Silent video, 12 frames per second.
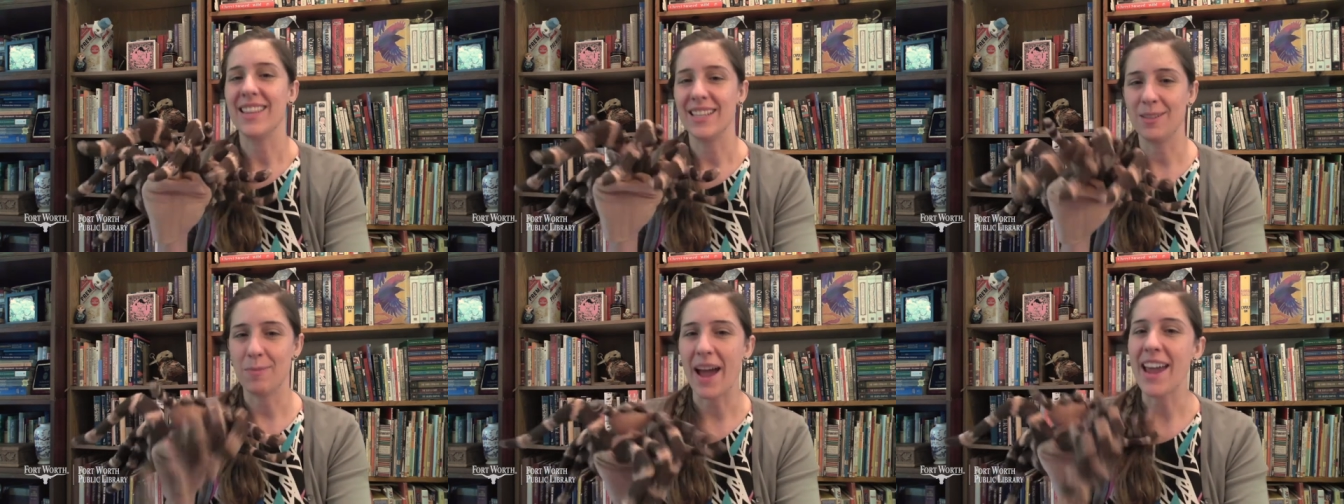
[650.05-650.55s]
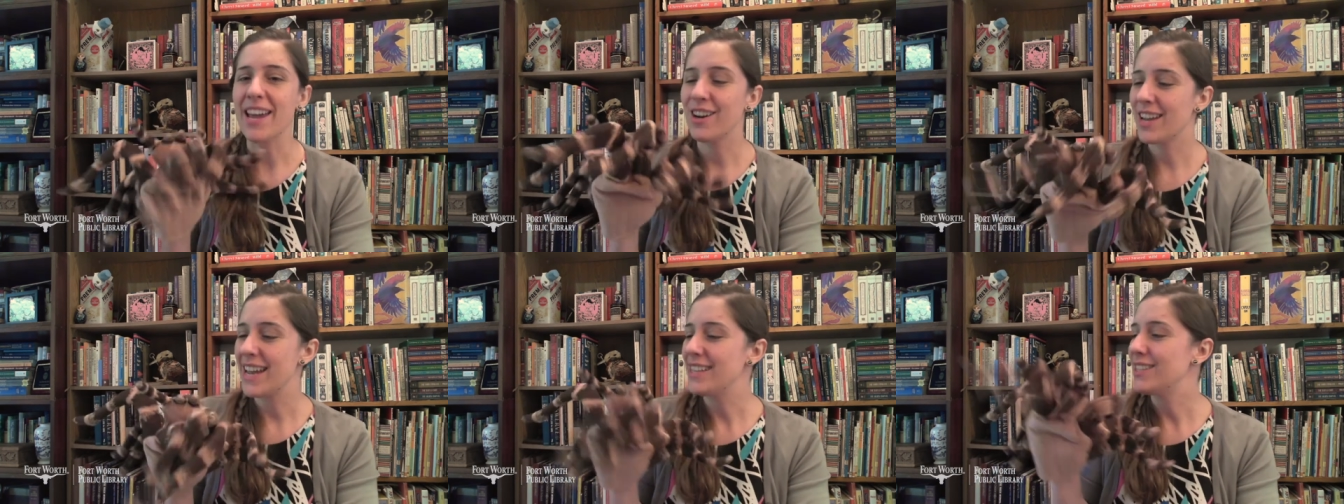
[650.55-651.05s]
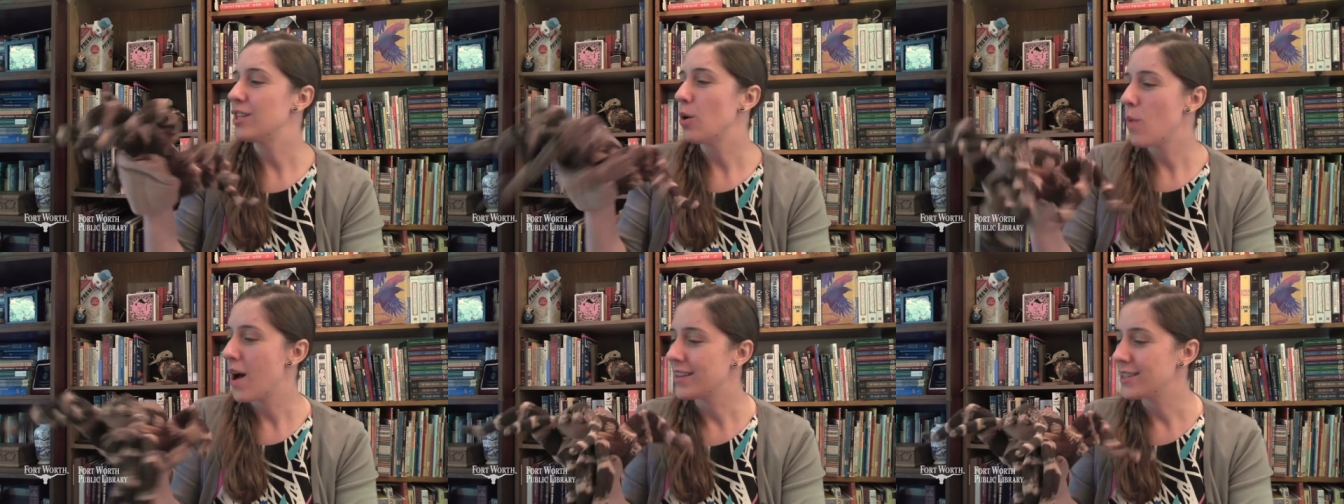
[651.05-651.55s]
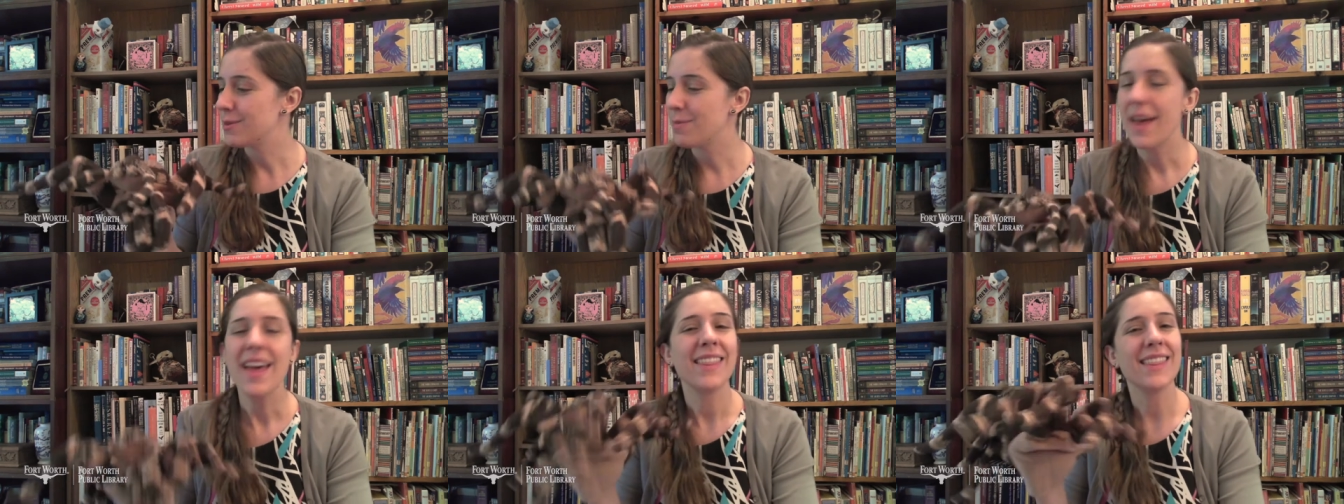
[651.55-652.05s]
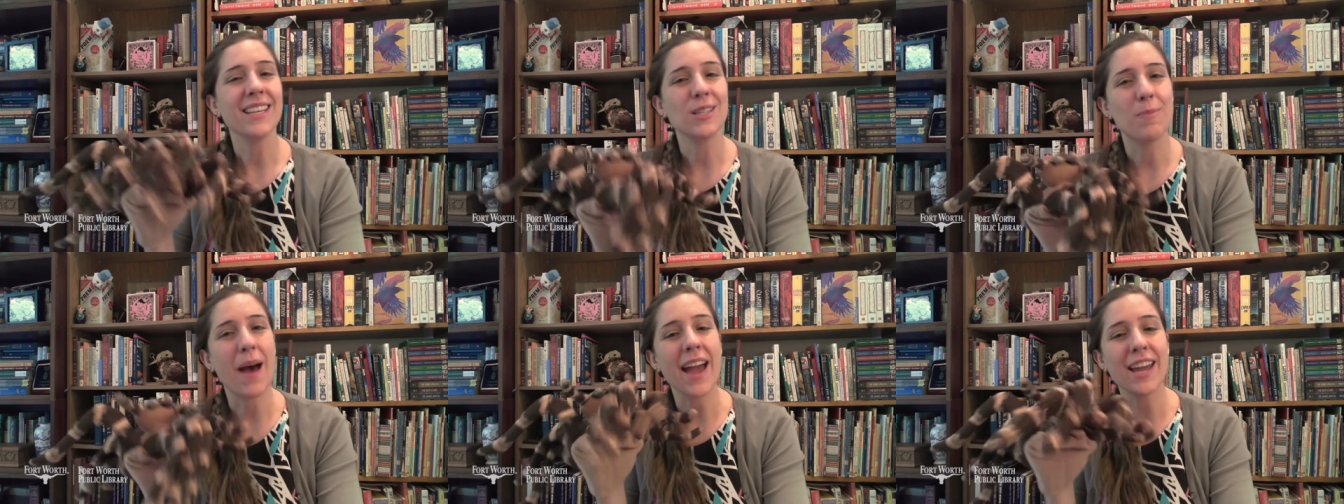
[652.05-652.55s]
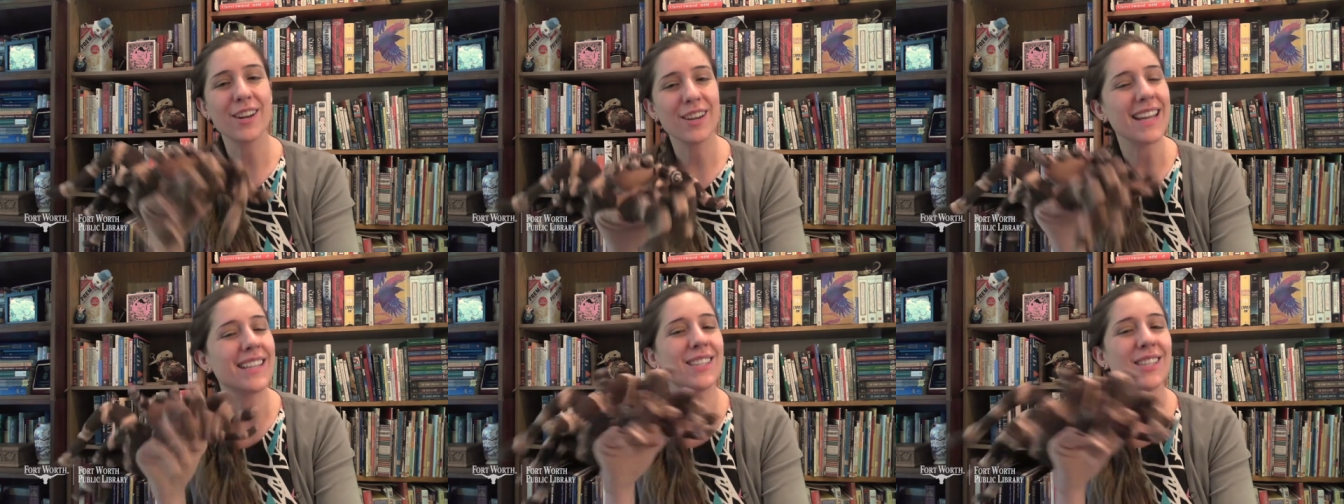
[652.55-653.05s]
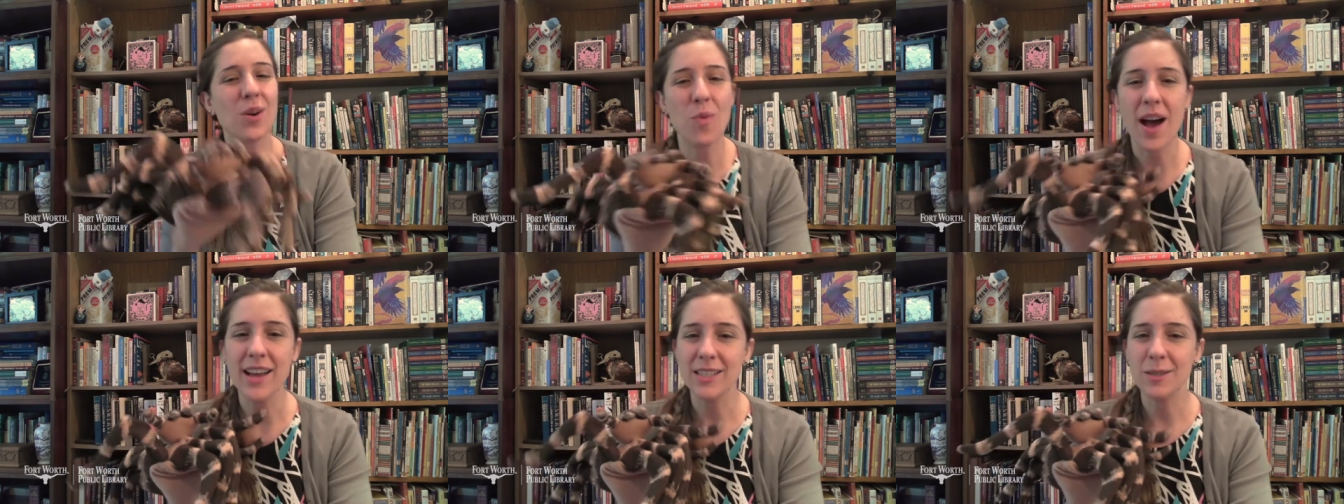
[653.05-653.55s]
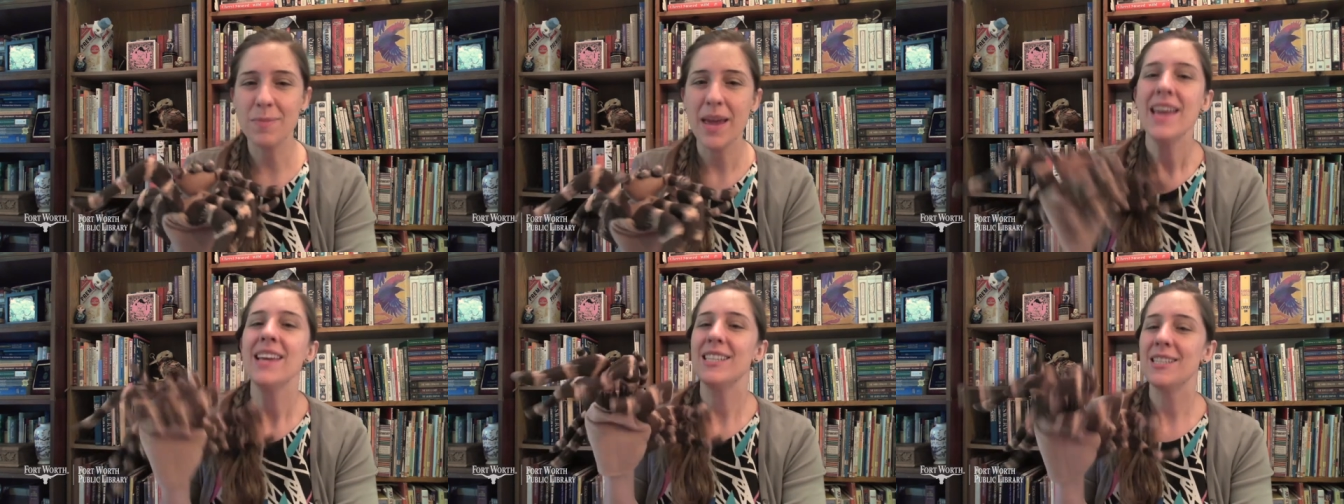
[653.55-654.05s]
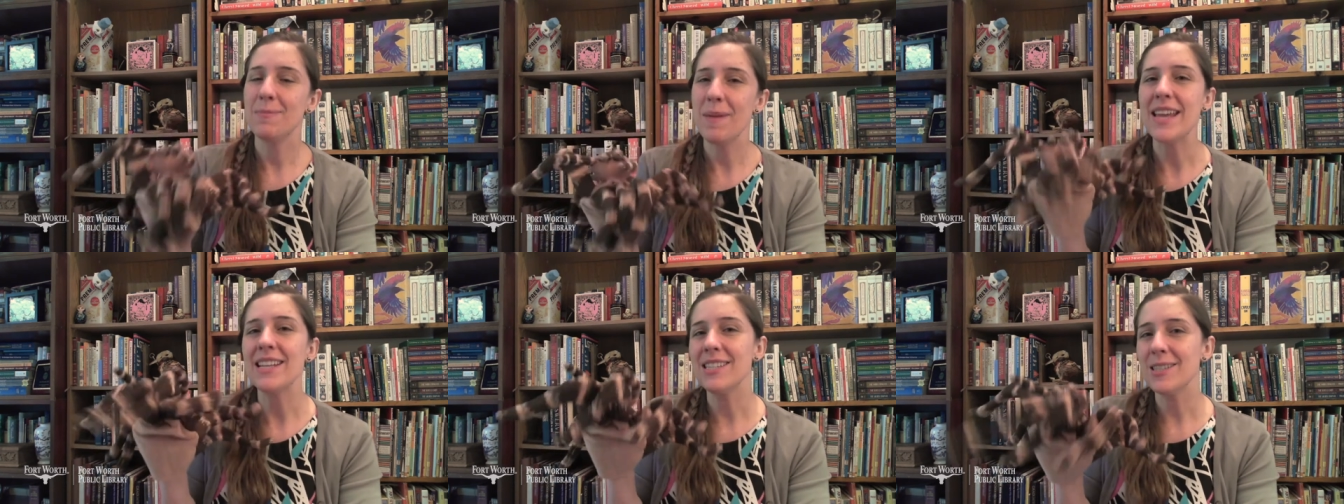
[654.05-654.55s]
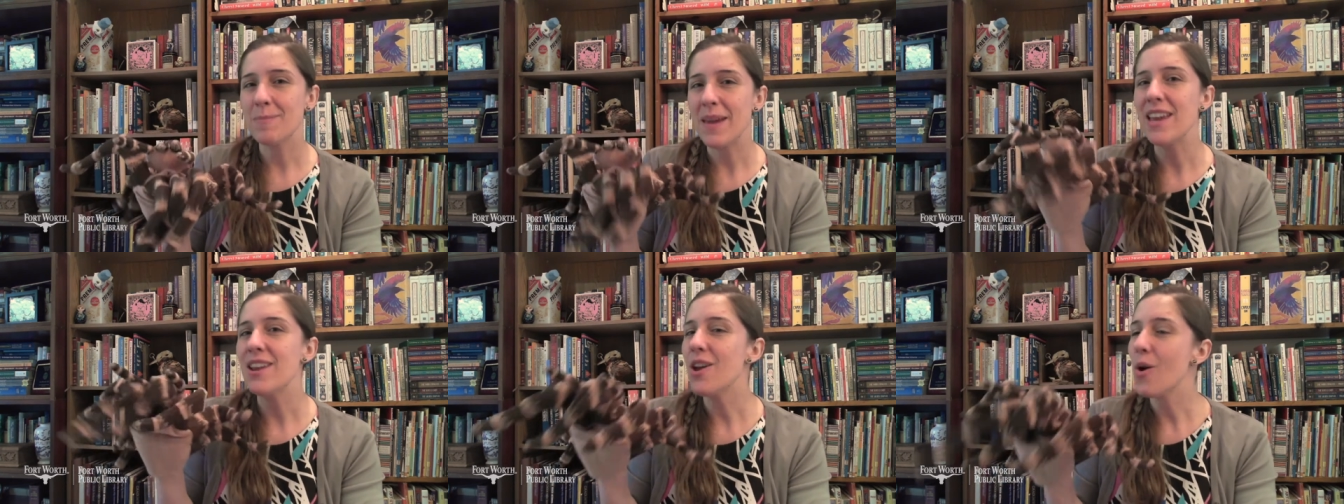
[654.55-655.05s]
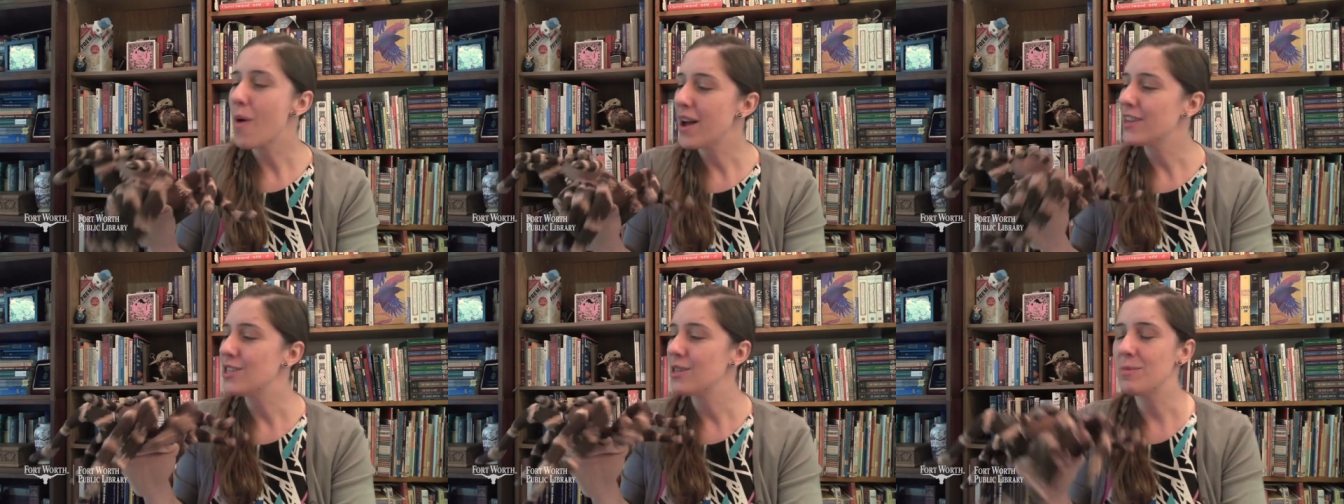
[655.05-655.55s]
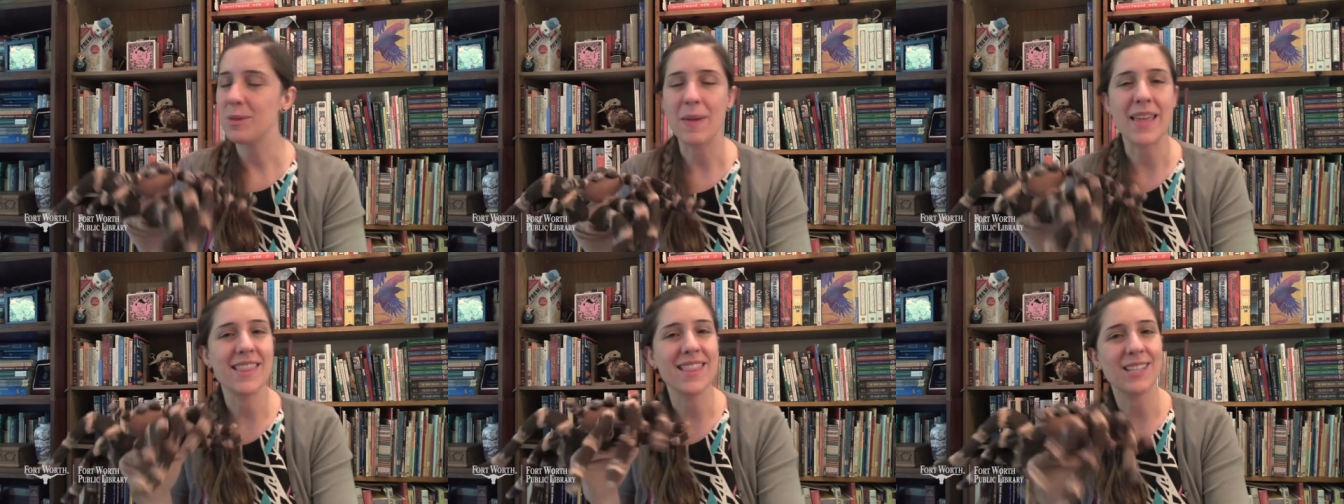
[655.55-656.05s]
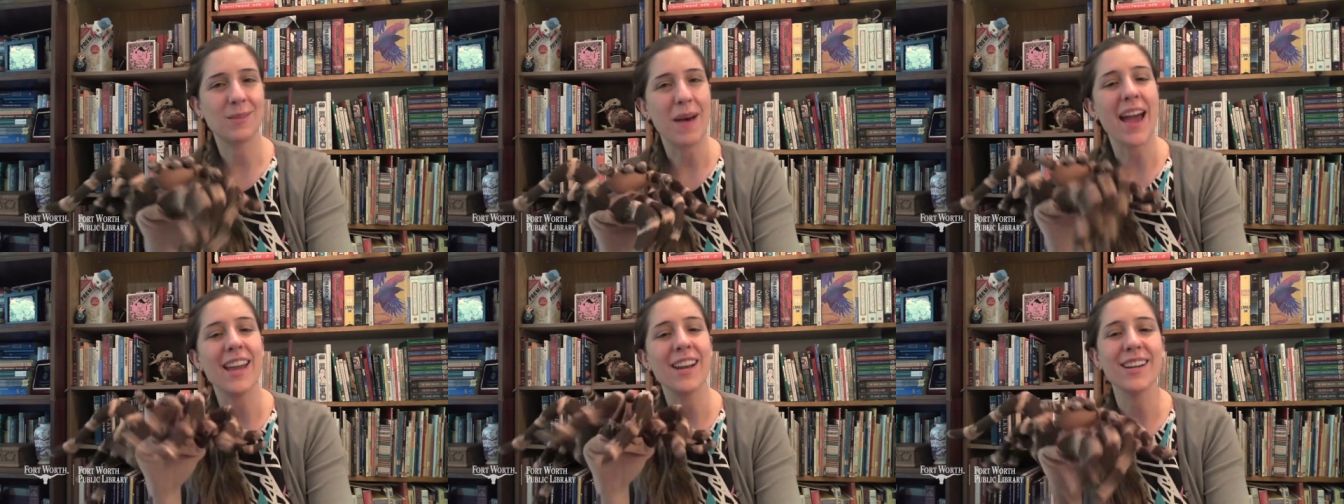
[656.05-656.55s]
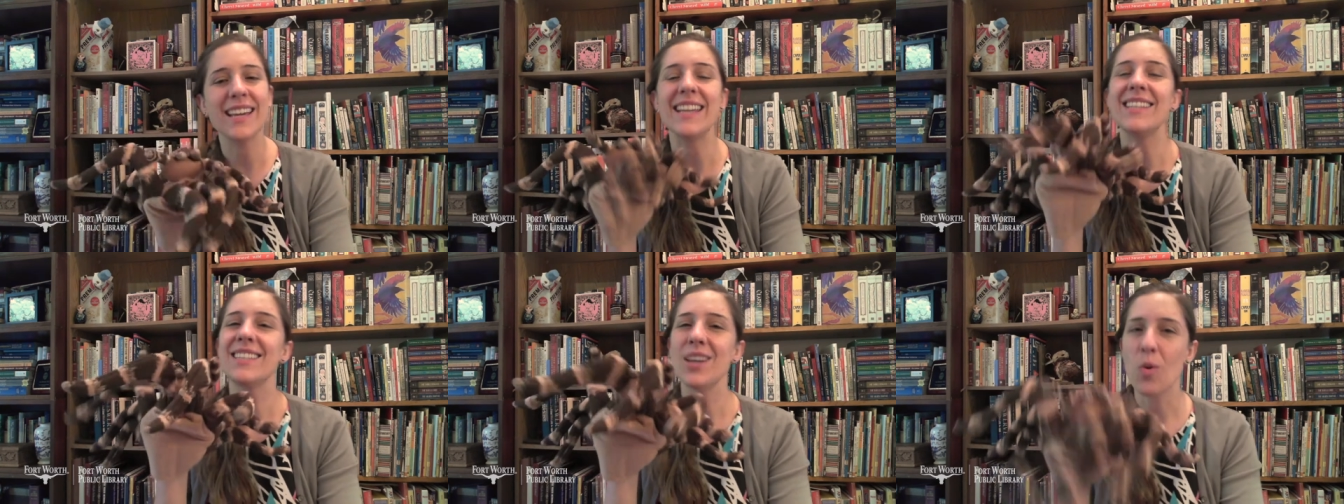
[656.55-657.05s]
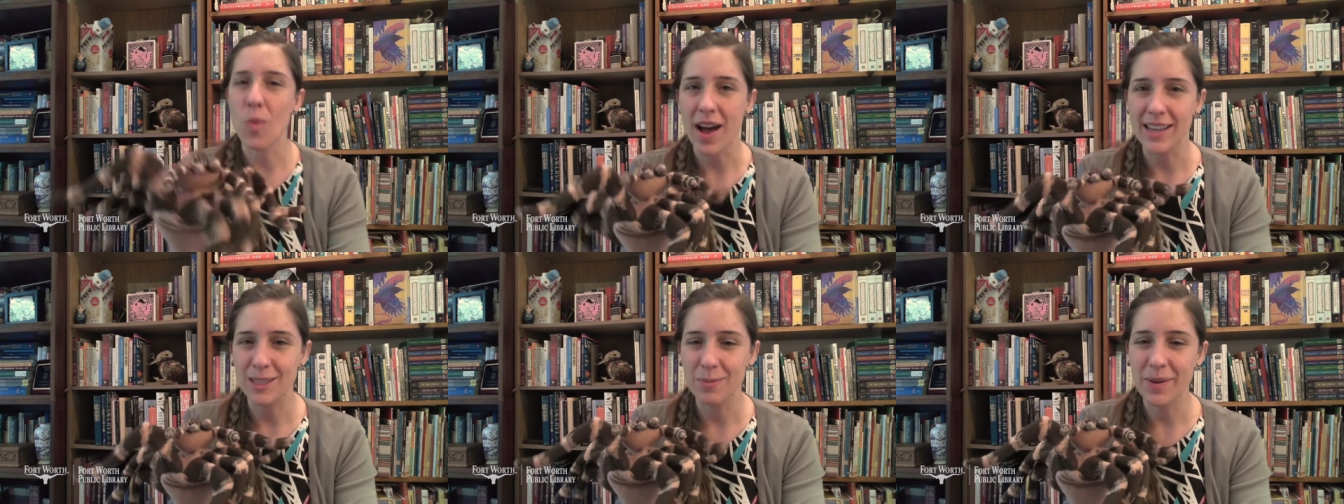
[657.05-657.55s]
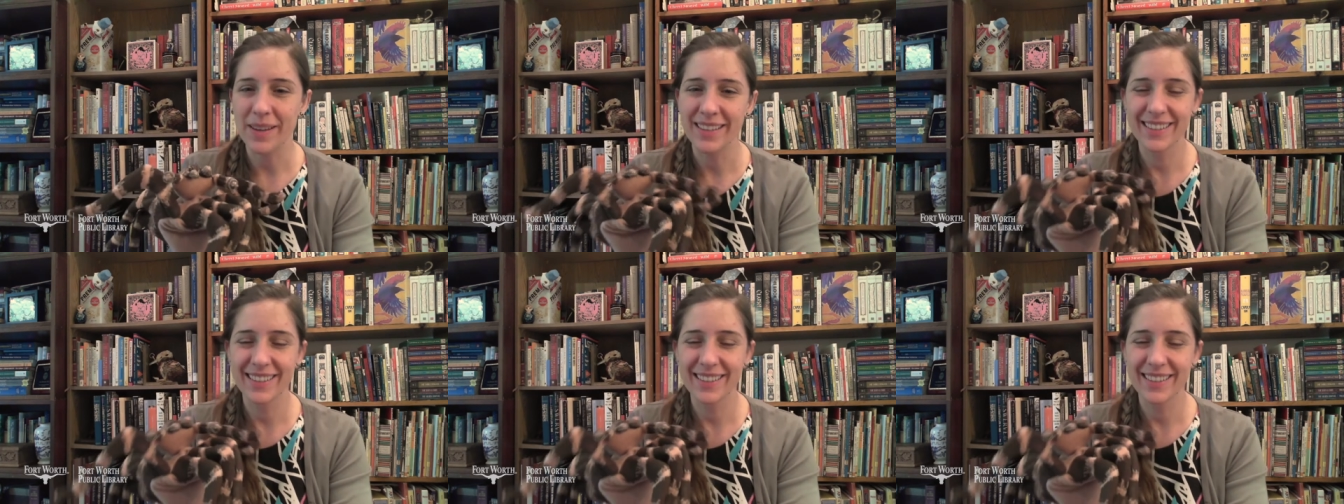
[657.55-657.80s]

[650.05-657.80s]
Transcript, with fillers: The spider gets a wasp, the spider gets a wasp, Spin, spin, oh, watch him spin. The spider gets a wasp.